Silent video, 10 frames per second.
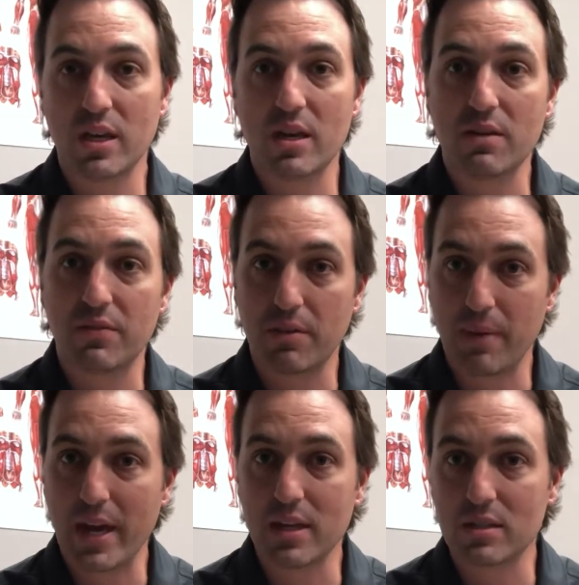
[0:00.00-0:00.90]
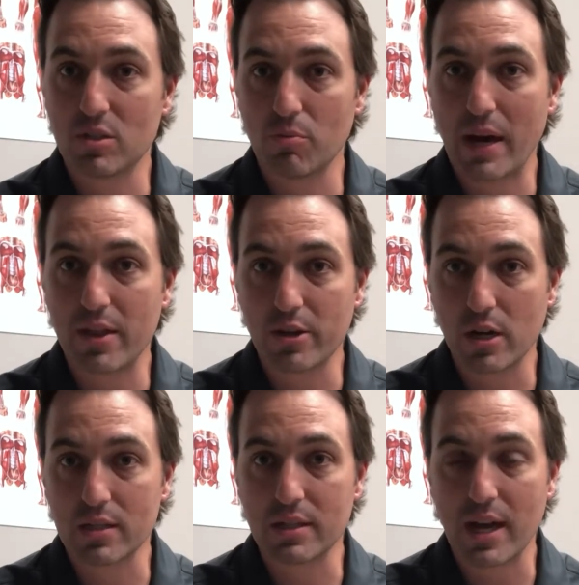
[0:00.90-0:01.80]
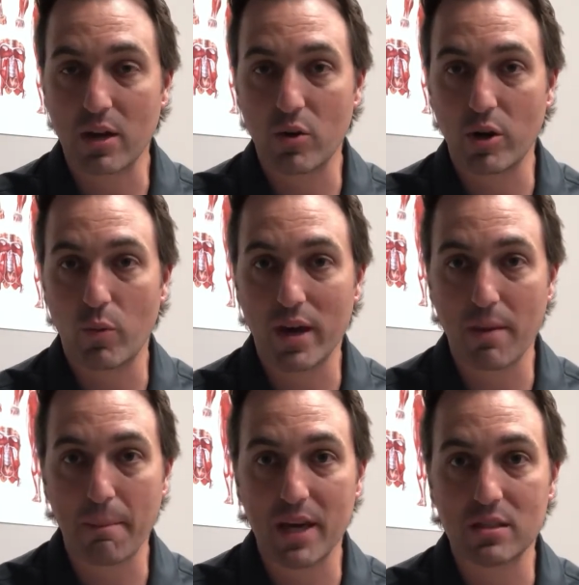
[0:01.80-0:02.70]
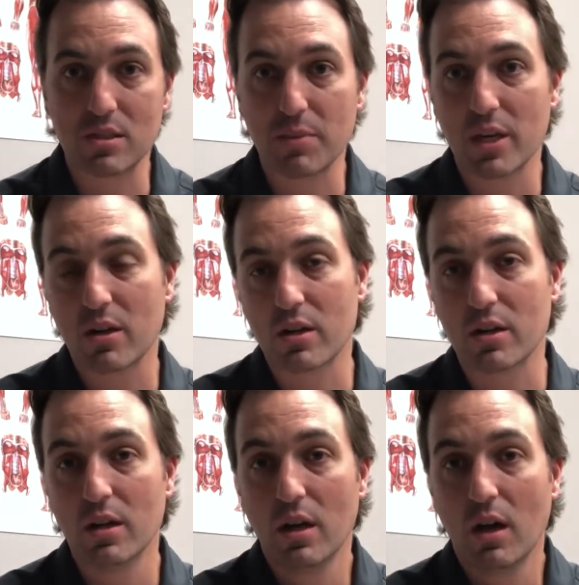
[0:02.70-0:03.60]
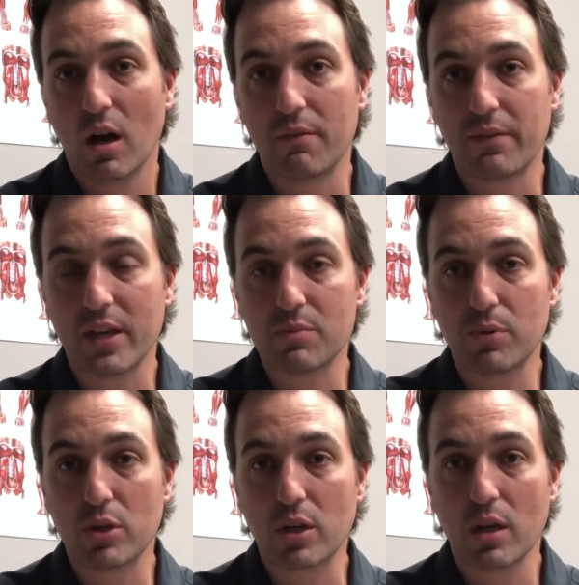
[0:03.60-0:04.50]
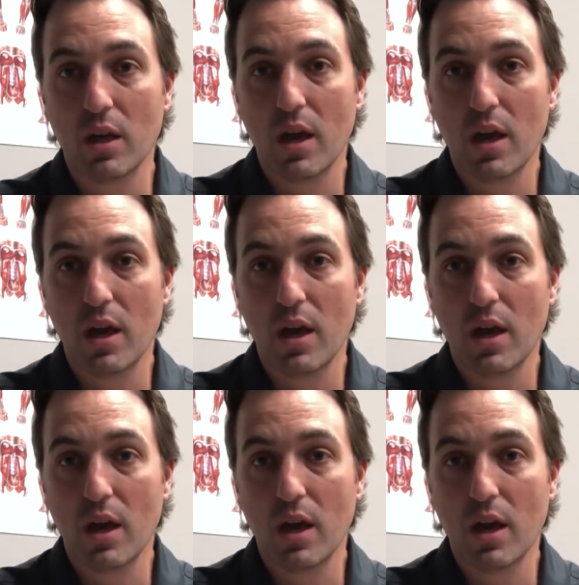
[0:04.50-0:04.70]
if the pain is still bothering you and it's not going away, message me here on Facebook